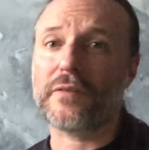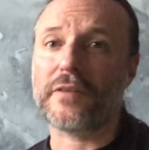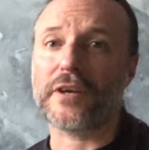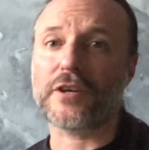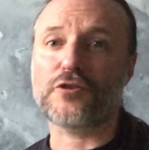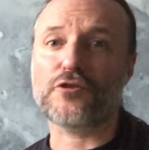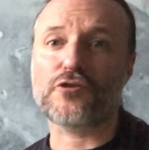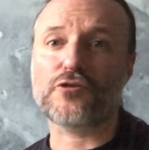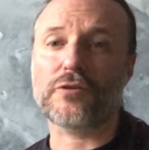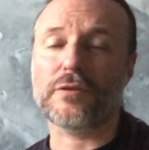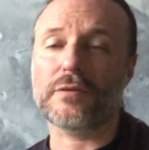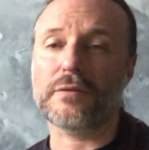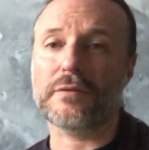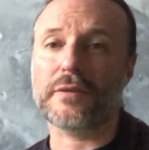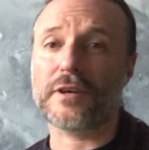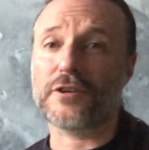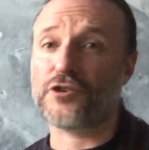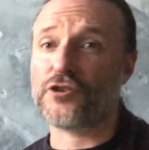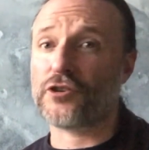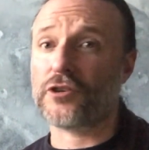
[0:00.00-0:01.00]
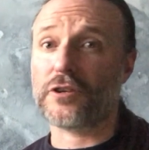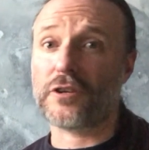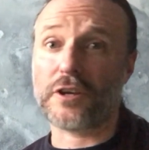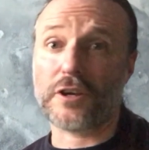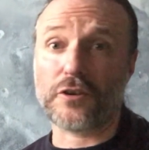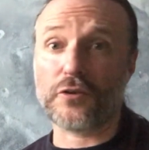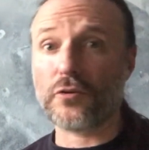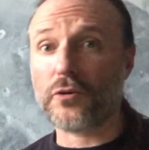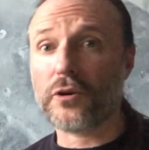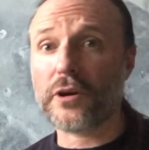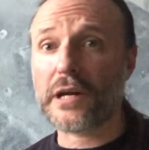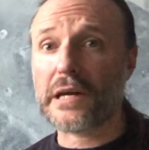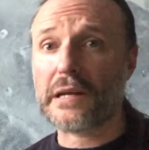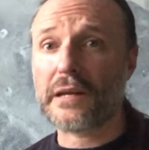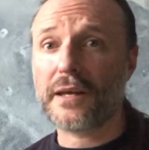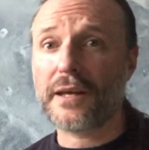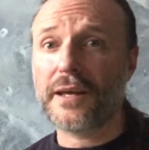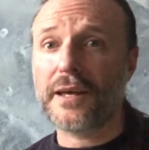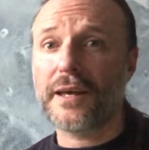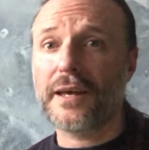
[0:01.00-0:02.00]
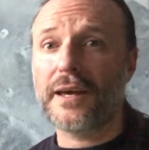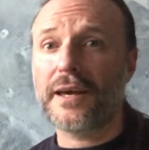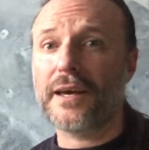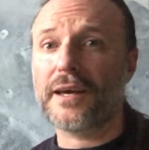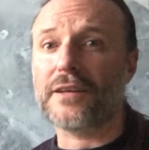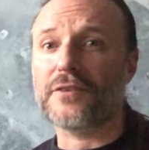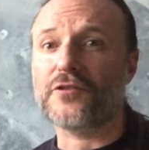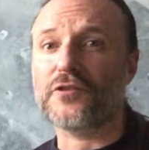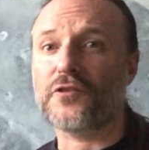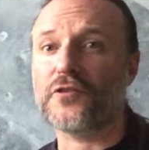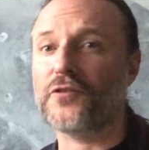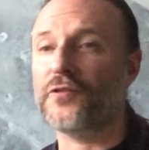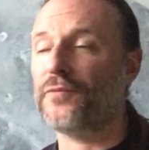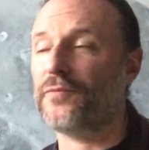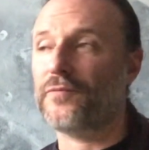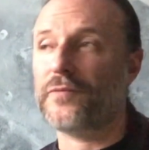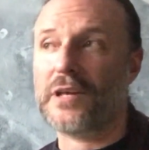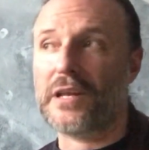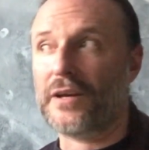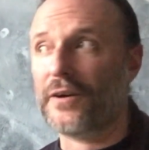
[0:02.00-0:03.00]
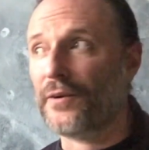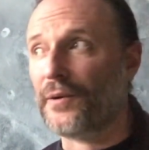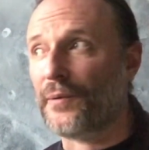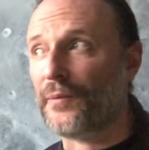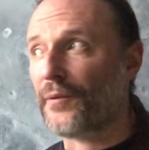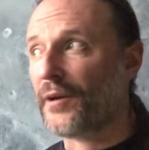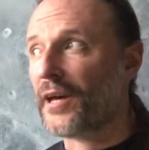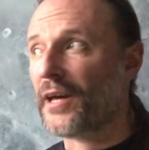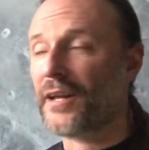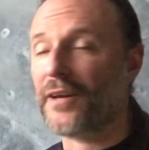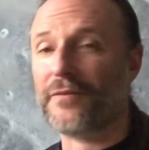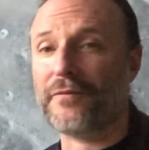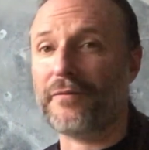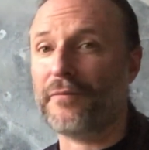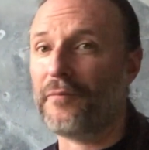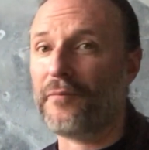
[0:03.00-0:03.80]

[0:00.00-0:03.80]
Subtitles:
that they shouldn't ignore it and just, you know, kind of